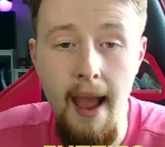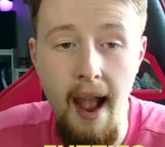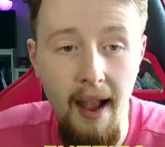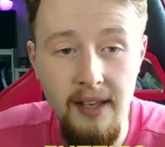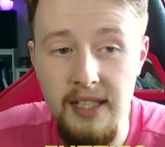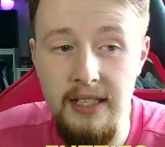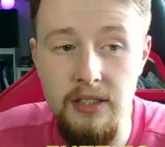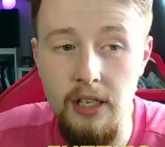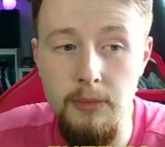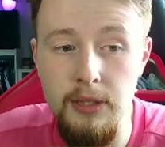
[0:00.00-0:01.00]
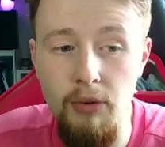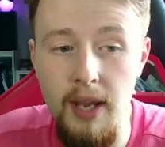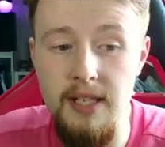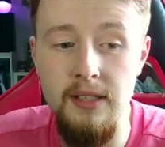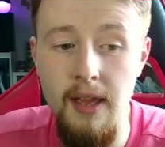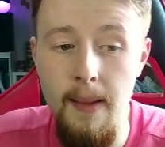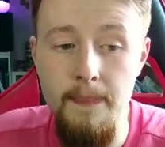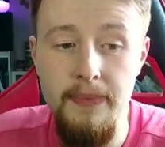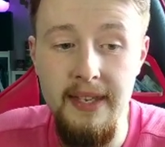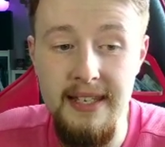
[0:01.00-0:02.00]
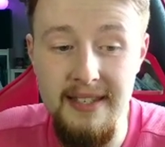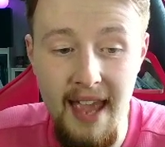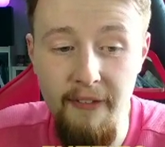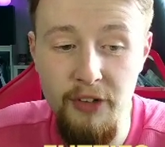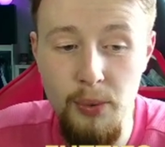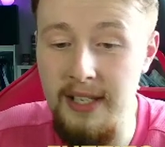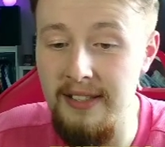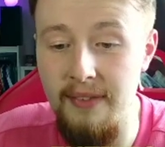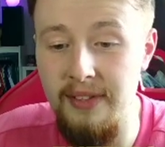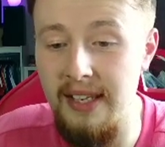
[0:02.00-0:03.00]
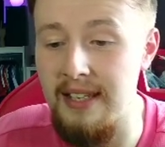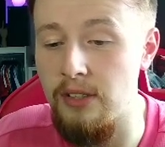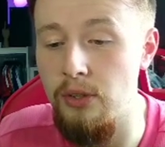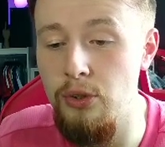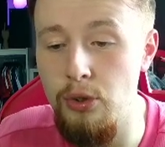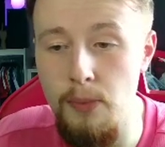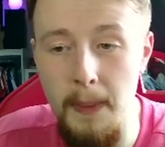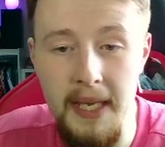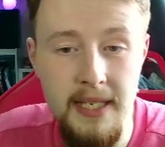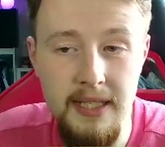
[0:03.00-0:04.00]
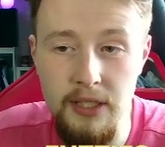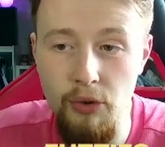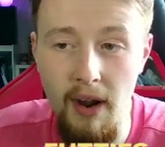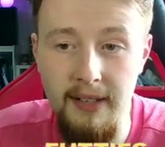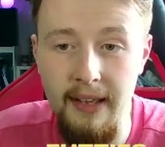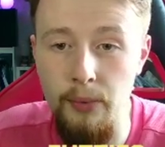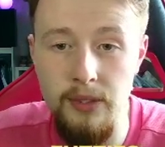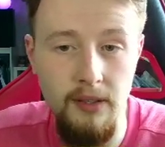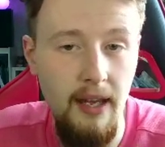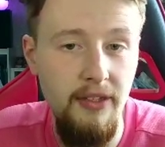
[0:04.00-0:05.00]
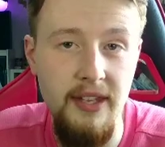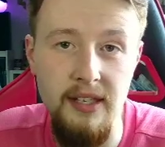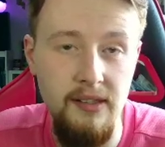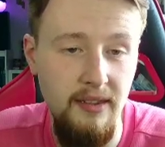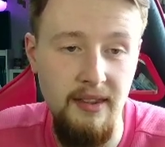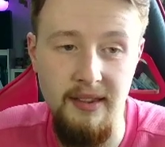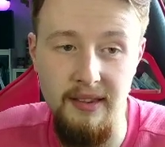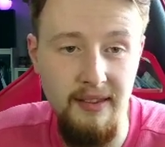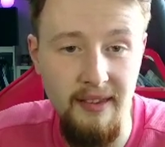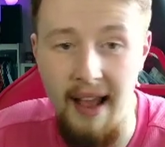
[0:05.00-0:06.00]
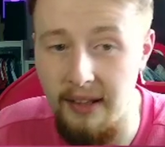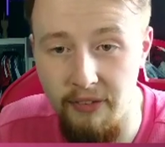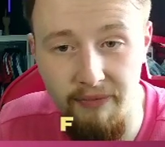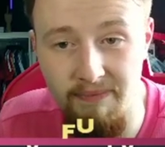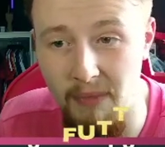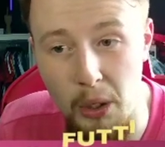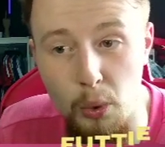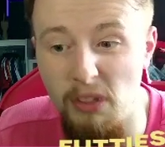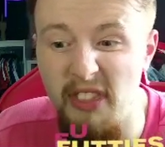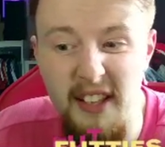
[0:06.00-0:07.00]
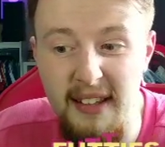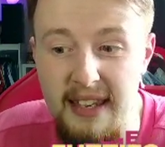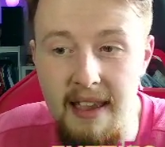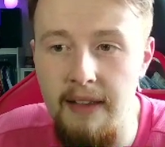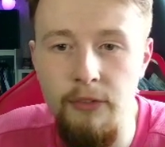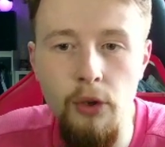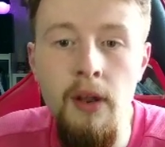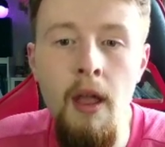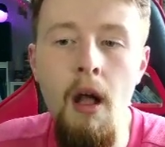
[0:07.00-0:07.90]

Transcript: I think he's going to be great. He's there for 27 days. Super easy to grind out. I think that's a good thing that EA have done.